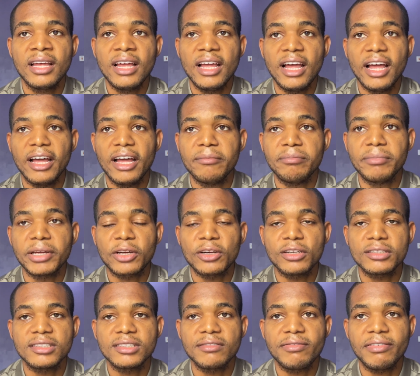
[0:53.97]

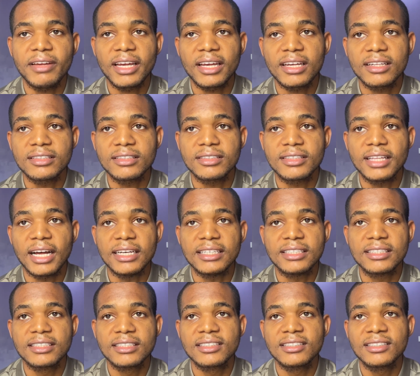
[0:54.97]
because the thing is that
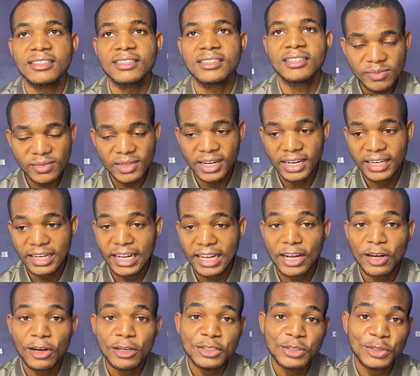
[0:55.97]
the
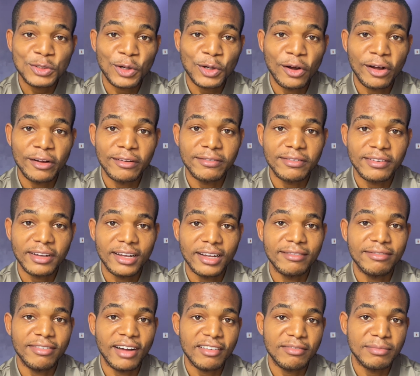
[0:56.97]
cost of a
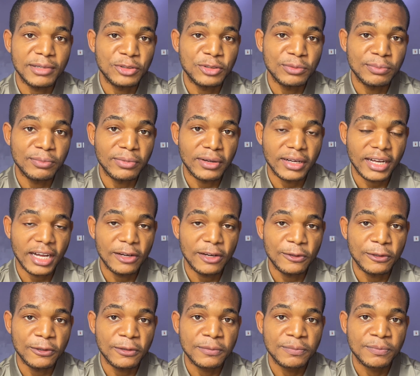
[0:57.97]
5-bedroom
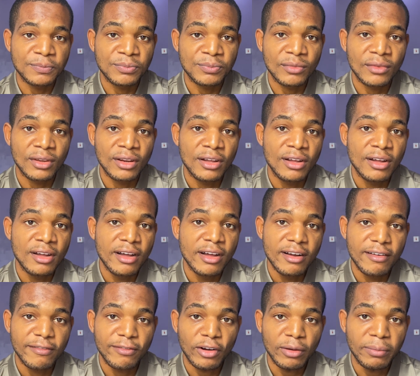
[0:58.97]
bungalow,
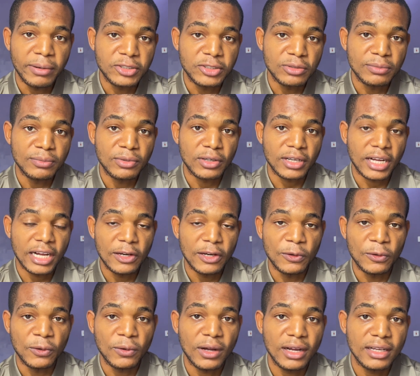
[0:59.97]
4-bedroom
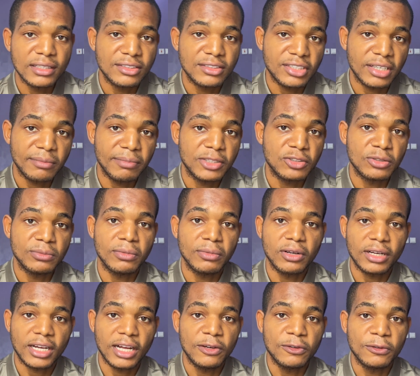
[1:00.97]
bungalow, 3-bedroom
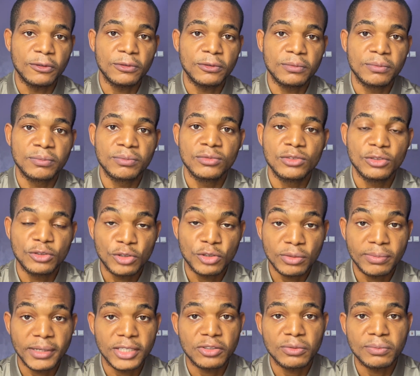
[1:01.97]
bungalow,
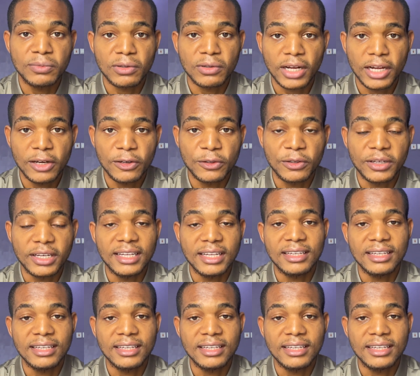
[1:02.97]
2-bedroom bungalow,